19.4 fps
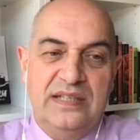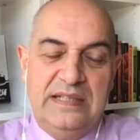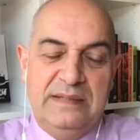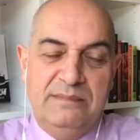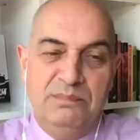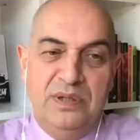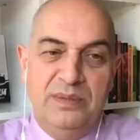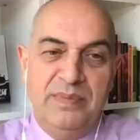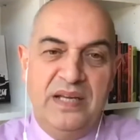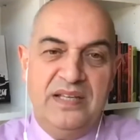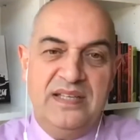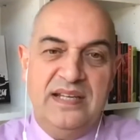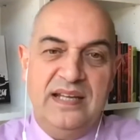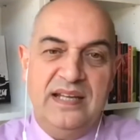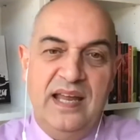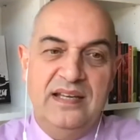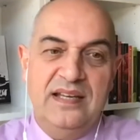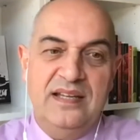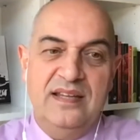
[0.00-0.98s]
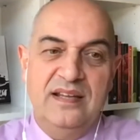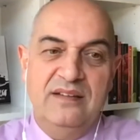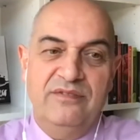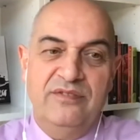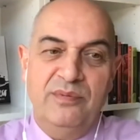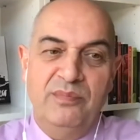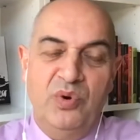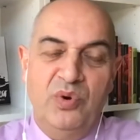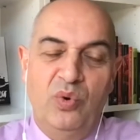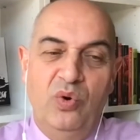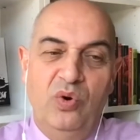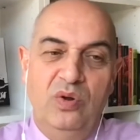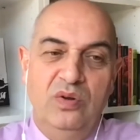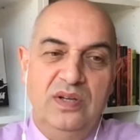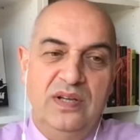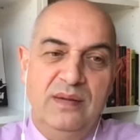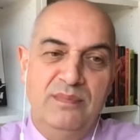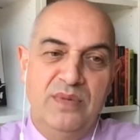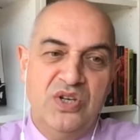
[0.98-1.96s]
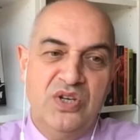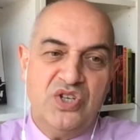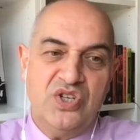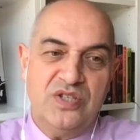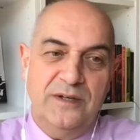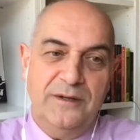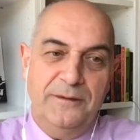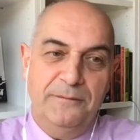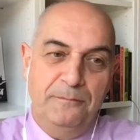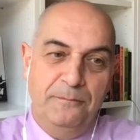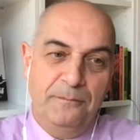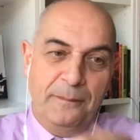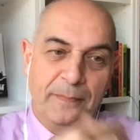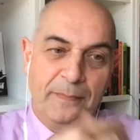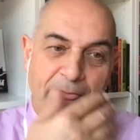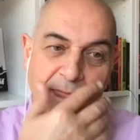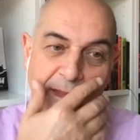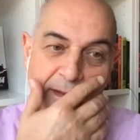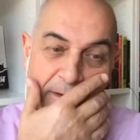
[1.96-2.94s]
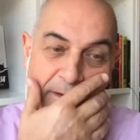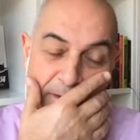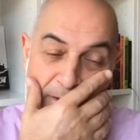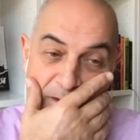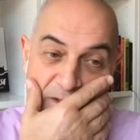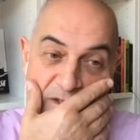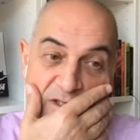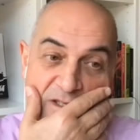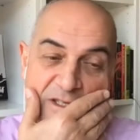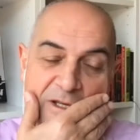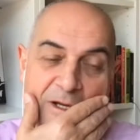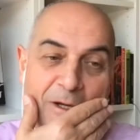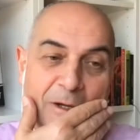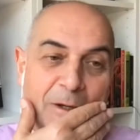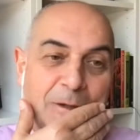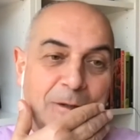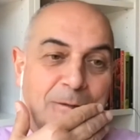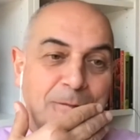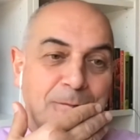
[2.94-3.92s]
implementing anything from the Royal Commission. So